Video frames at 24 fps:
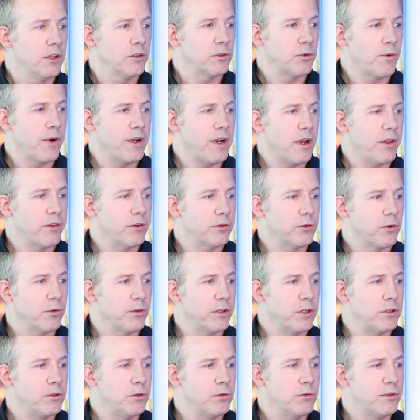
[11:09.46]
So right now there's
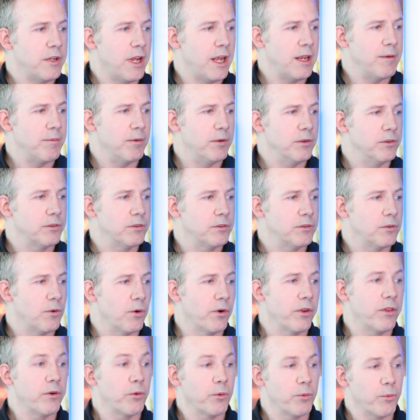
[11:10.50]
only 2 tables,
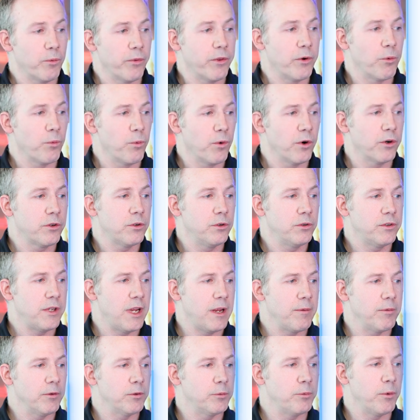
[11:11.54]
or there were 2
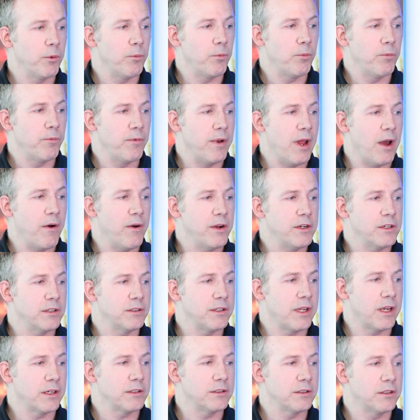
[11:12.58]
tables, but now I
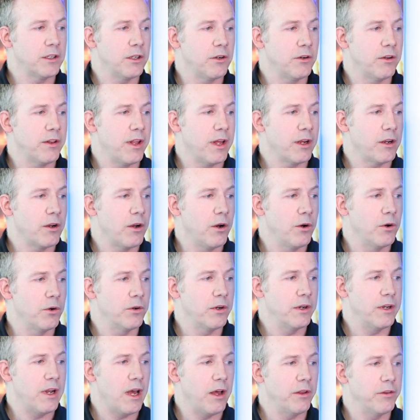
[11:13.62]
just executed that
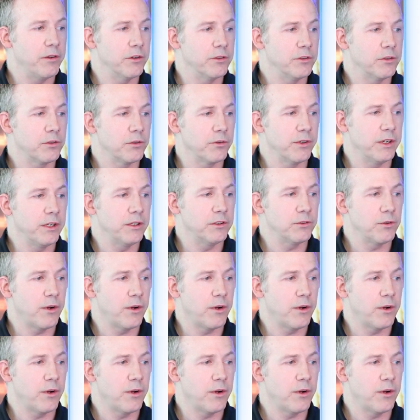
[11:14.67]
code and now there's 3.